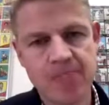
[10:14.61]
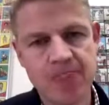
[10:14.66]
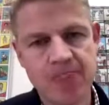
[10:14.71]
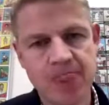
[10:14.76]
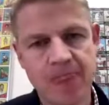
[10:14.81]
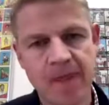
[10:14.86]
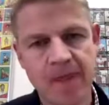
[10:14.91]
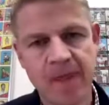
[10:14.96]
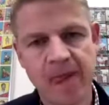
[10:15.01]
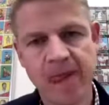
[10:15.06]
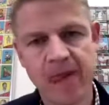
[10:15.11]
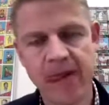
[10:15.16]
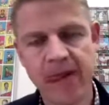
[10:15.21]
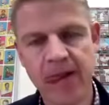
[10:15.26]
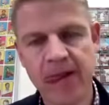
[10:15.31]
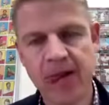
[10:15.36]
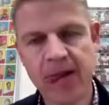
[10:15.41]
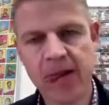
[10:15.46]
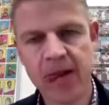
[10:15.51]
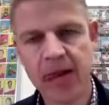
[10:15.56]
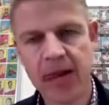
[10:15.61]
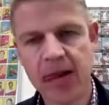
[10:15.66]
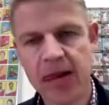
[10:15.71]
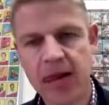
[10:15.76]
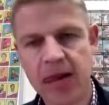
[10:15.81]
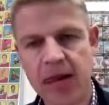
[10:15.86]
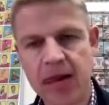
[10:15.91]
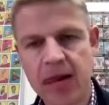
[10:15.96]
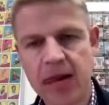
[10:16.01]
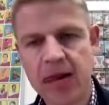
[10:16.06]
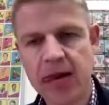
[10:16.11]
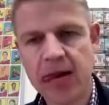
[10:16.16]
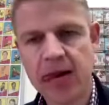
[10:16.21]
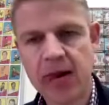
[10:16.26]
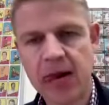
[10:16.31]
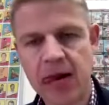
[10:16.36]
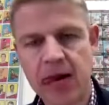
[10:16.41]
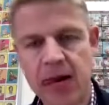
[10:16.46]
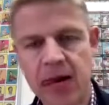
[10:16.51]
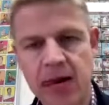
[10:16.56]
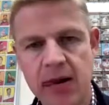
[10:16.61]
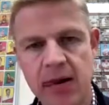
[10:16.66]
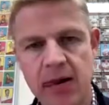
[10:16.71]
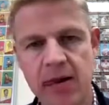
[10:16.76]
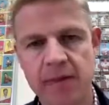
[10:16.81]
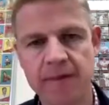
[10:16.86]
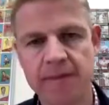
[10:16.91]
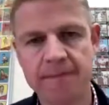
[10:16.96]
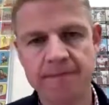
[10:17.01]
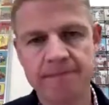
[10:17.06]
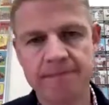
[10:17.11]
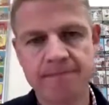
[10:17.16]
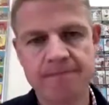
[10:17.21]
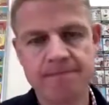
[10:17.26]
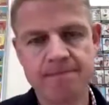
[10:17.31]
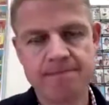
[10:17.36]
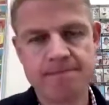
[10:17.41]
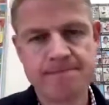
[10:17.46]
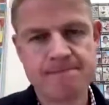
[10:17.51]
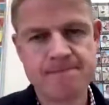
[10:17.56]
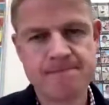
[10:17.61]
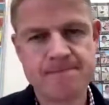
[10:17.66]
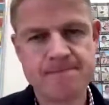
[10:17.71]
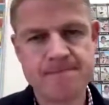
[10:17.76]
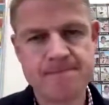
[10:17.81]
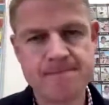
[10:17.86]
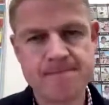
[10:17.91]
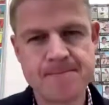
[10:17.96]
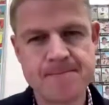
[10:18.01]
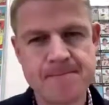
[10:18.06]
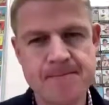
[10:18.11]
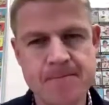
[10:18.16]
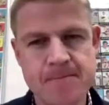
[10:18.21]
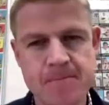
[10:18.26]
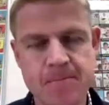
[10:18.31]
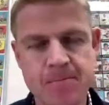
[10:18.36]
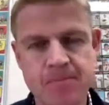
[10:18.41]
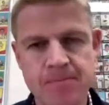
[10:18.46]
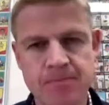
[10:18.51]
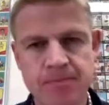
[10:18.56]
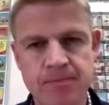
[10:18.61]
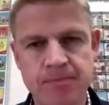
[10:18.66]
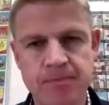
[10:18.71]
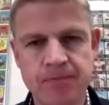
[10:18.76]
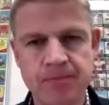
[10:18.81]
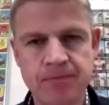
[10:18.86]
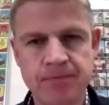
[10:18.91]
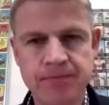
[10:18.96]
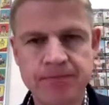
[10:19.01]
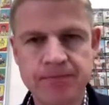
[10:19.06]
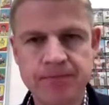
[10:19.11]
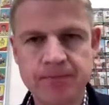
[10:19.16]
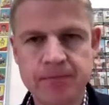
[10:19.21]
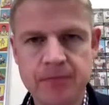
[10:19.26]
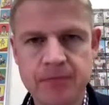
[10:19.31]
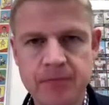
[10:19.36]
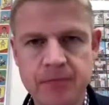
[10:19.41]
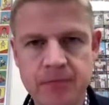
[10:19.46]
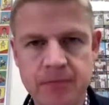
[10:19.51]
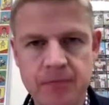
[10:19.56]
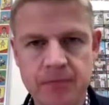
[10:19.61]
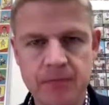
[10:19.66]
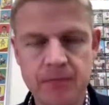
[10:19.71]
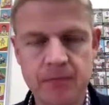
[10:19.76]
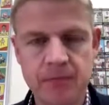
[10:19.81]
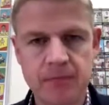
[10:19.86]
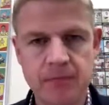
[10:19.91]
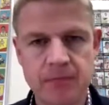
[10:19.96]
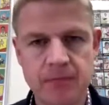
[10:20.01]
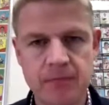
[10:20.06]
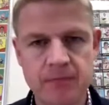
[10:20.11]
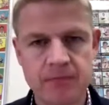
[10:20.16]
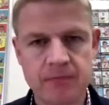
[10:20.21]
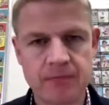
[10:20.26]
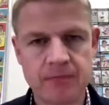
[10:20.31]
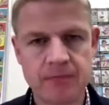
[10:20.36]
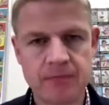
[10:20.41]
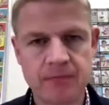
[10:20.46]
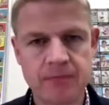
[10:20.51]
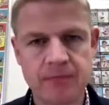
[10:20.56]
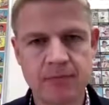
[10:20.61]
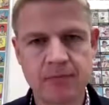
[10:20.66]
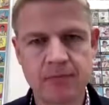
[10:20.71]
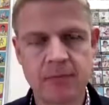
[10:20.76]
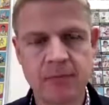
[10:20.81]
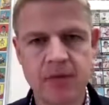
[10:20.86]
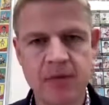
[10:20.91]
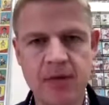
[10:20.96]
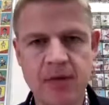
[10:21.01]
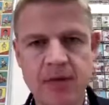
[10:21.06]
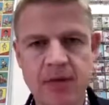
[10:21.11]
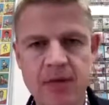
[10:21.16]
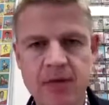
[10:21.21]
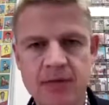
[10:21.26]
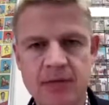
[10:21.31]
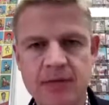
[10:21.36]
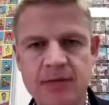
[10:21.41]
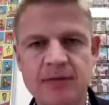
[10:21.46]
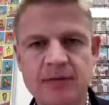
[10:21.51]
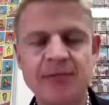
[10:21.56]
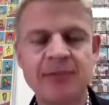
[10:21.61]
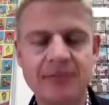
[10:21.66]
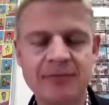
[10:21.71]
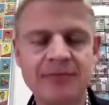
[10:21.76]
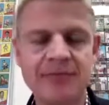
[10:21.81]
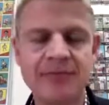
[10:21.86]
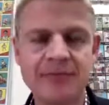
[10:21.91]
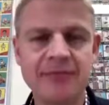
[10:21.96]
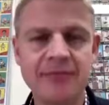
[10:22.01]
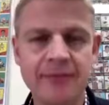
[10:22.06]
This person isn't speaking.